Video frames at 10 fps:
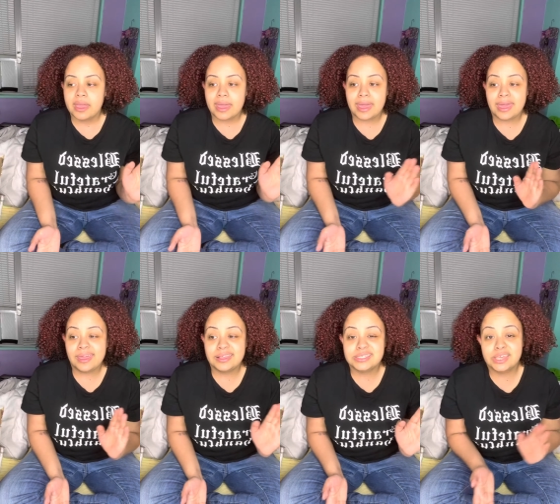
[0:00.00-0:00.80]

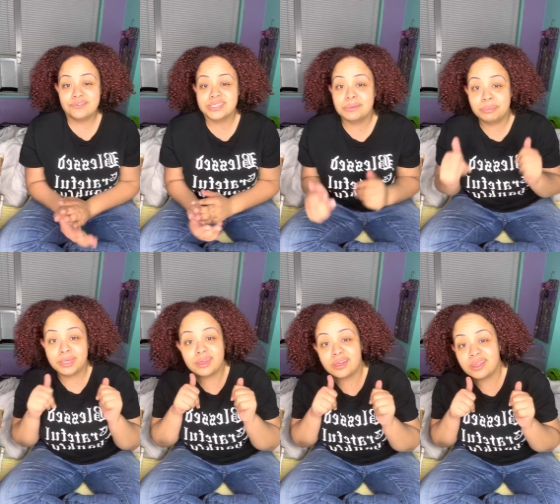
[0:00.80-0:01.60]
And give us a
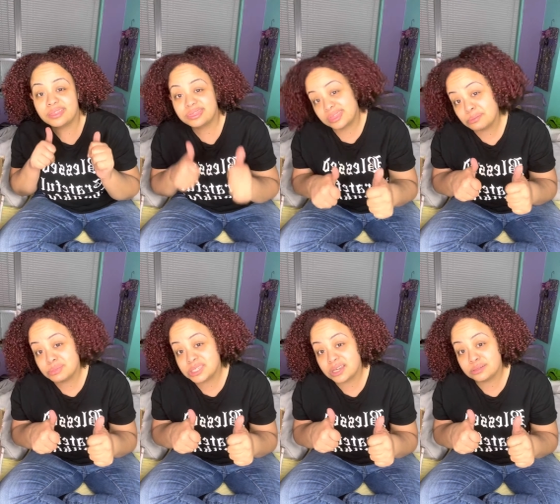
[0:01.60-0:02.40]
big
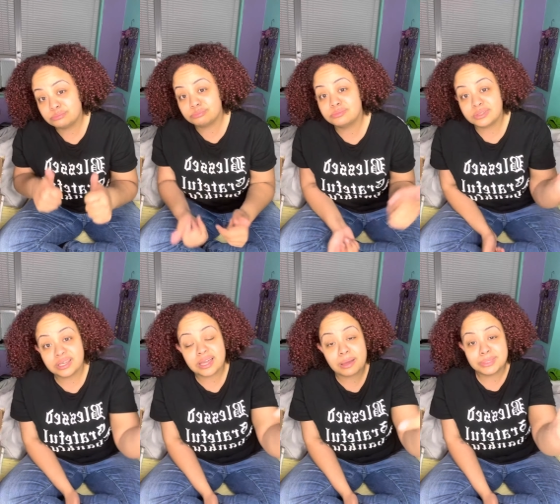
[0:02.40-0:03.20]
thumbs up.
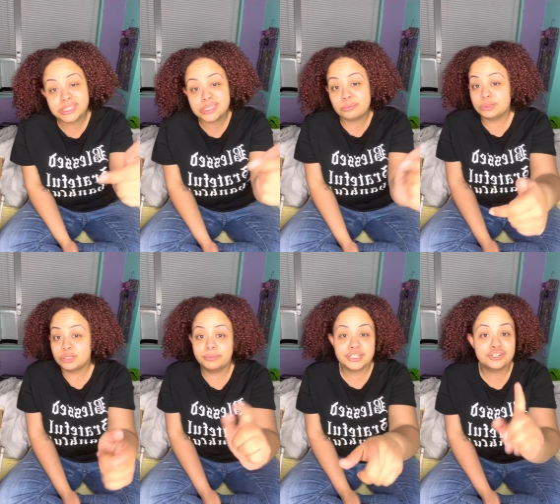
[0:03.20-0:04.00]
Comment down
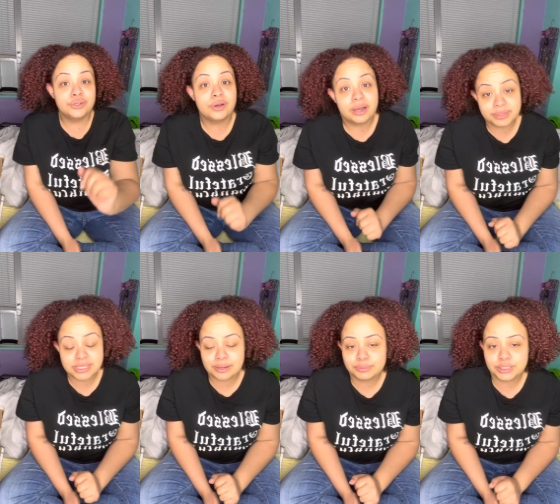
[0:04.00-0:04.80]
below. Make sure you comment
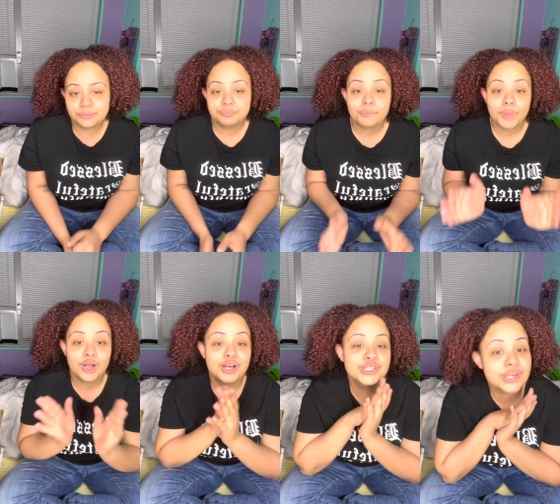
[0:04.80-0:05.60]
down below.
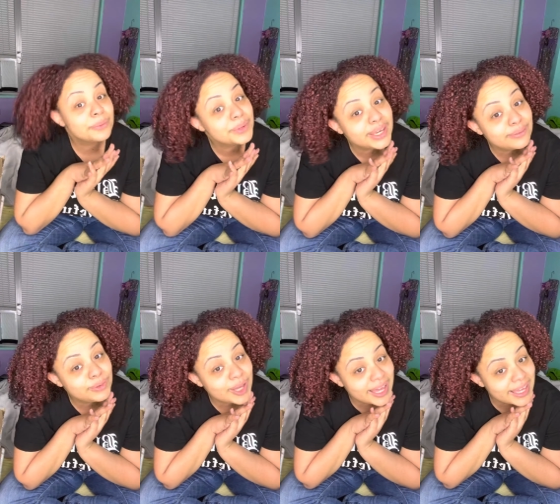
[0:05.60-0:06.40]
Also, I want to give you
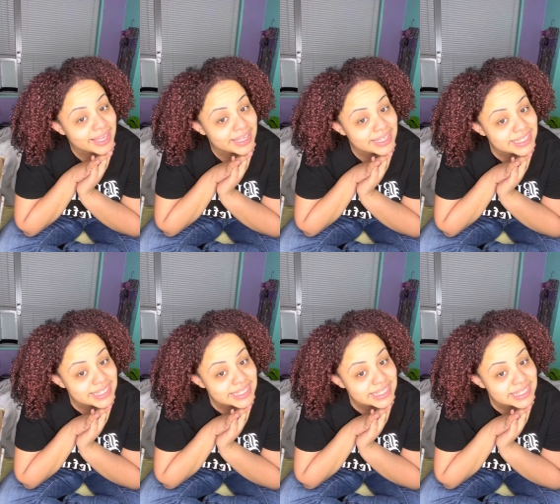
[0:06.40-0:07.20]
guys
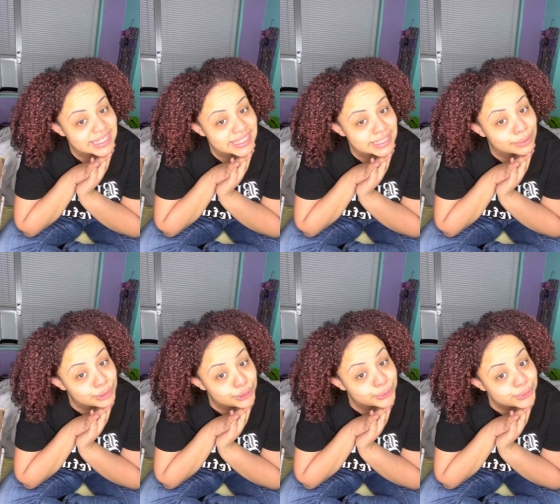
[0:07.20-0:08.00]
some
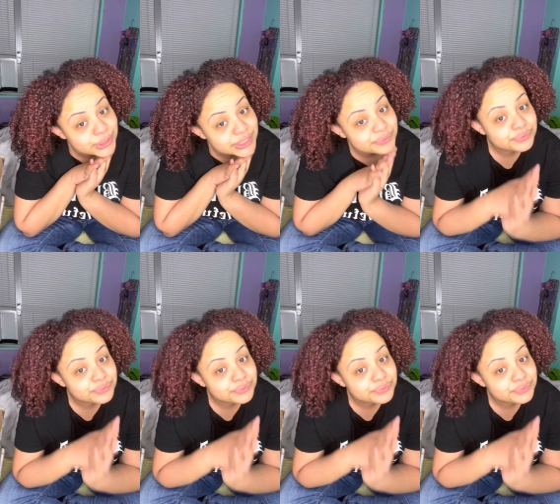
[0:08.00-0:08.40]
news.